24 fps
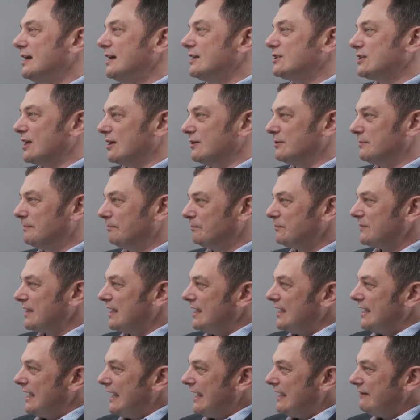So
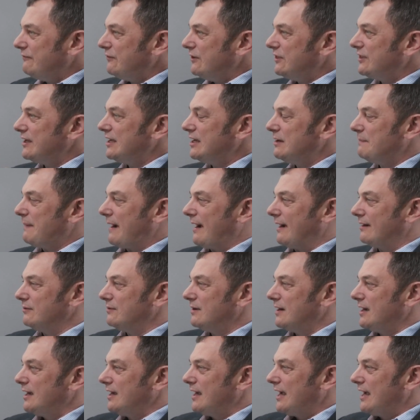if we think about